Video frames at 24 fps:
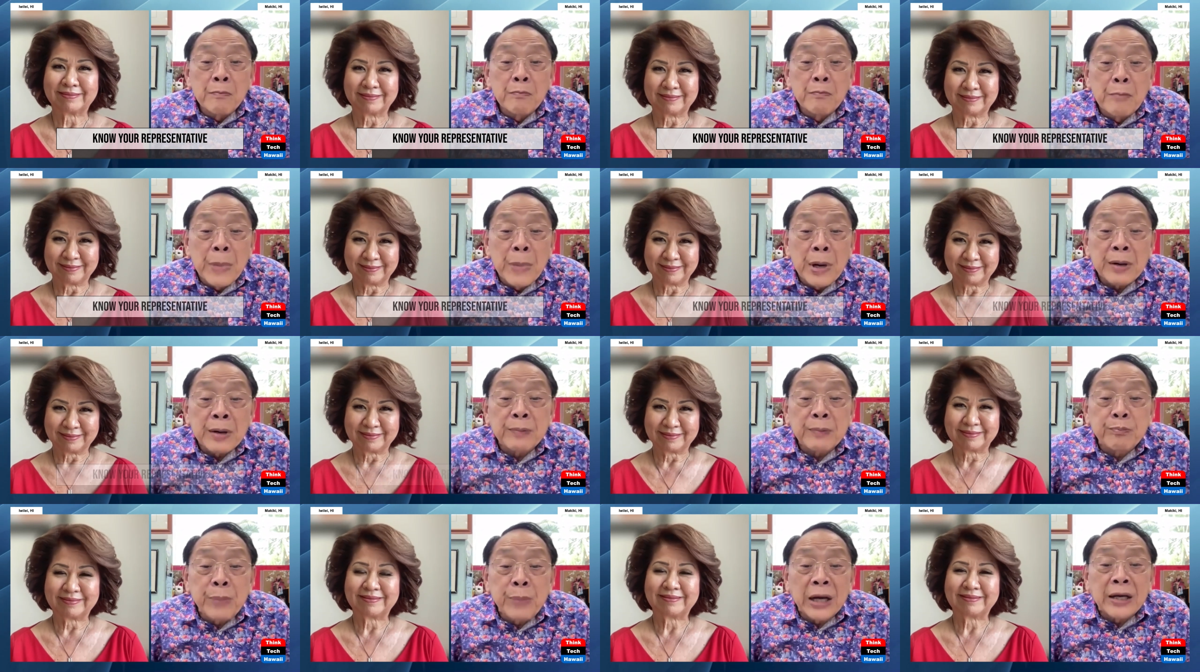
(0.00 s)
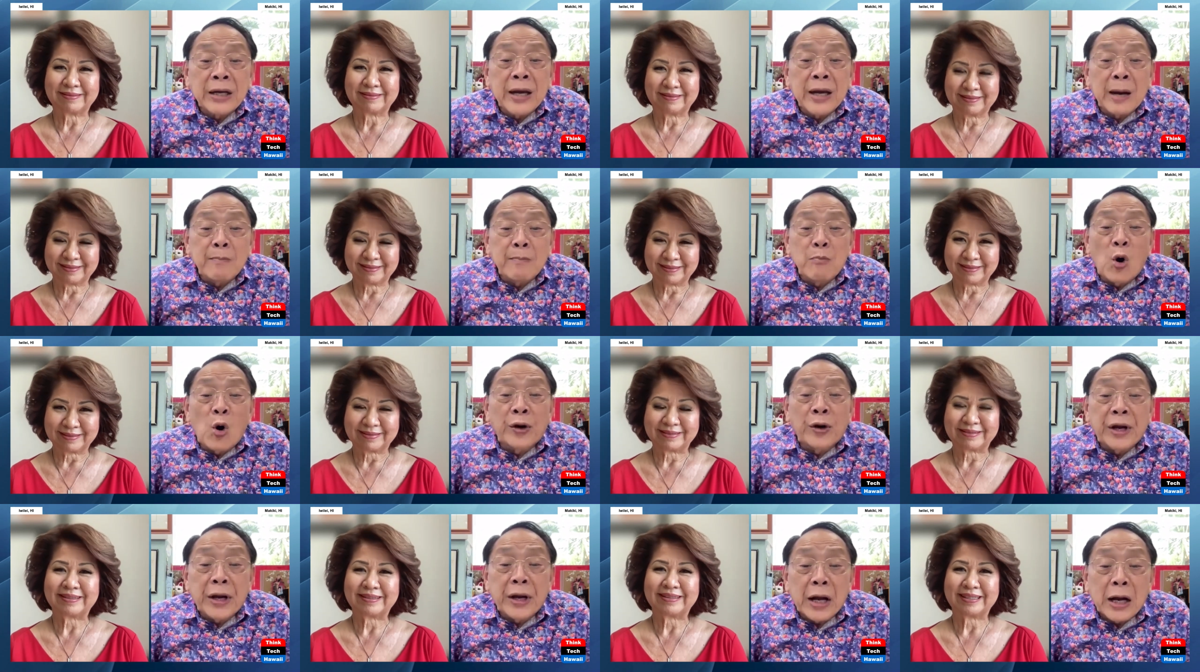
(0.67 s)
Speaker 1: Make make them
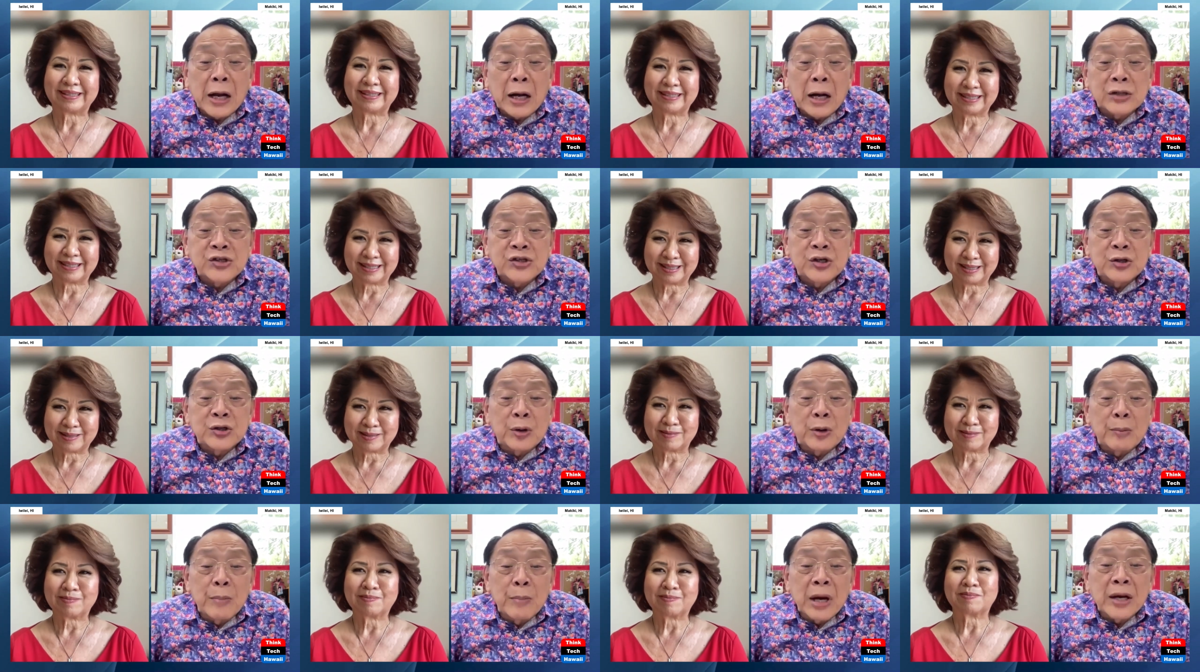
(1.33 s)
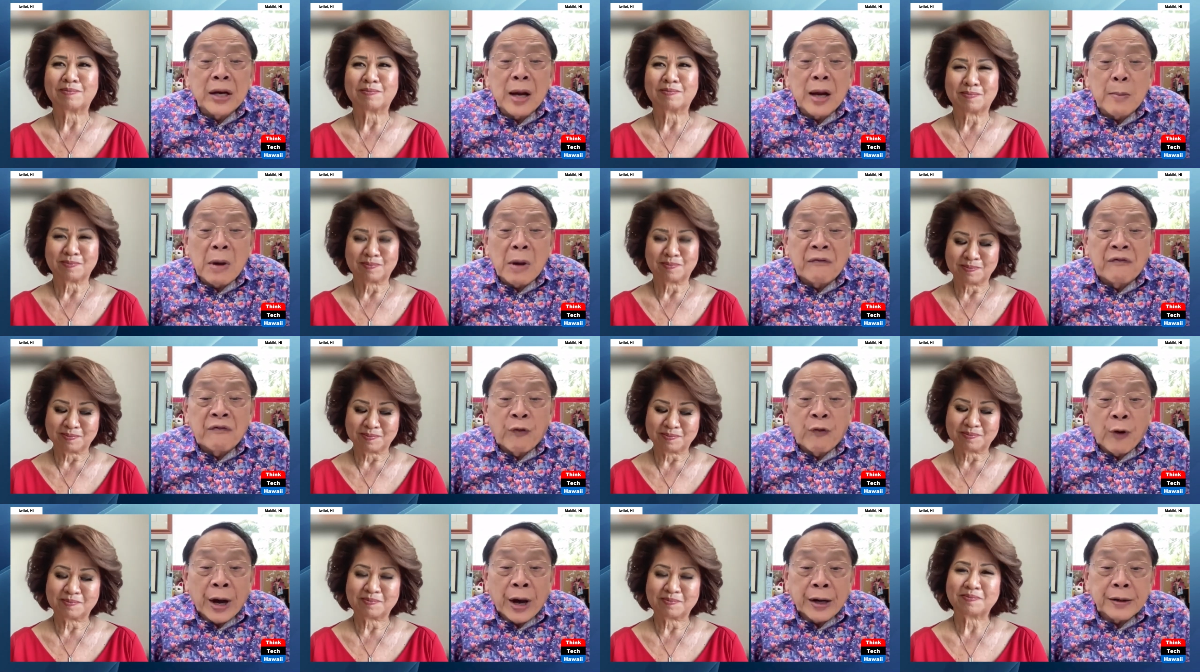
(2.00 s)
more than a customer, make them a
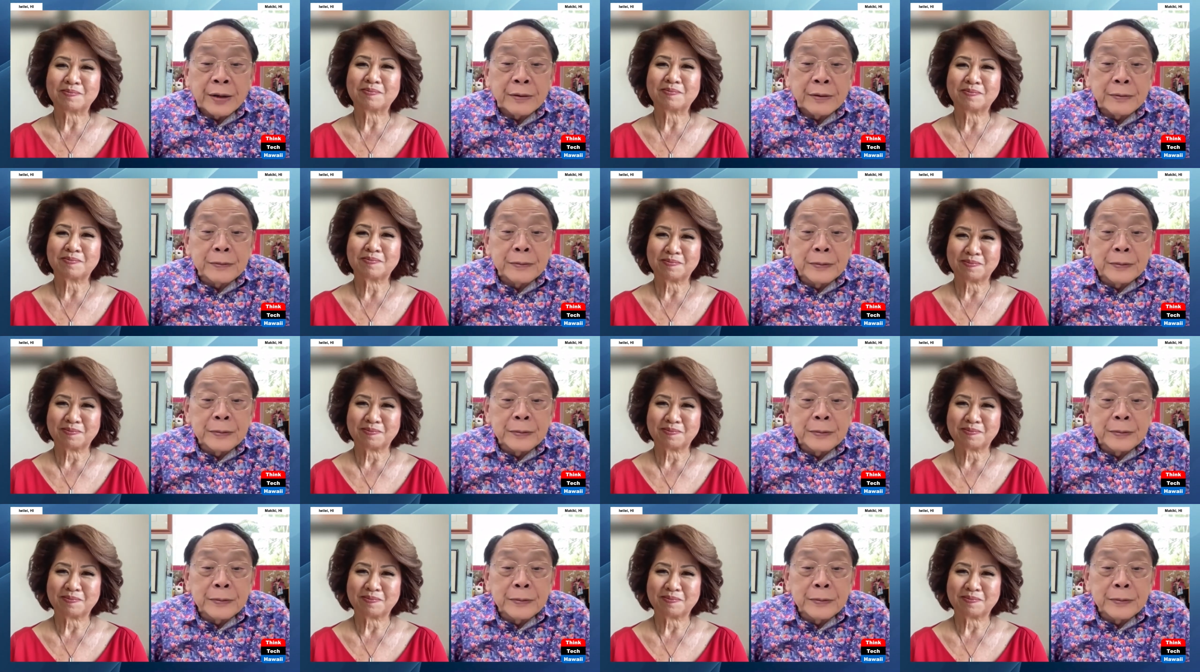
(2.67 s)
friend.